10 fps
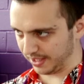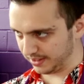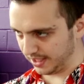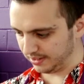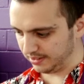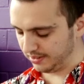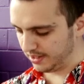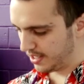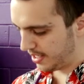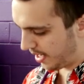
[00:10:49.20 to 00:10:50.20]
makes sense.
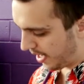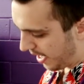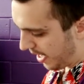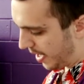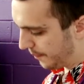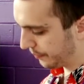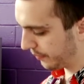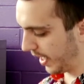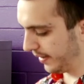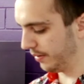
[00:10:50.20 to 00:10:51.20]
And
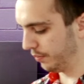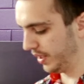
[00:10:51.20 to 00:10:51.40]
then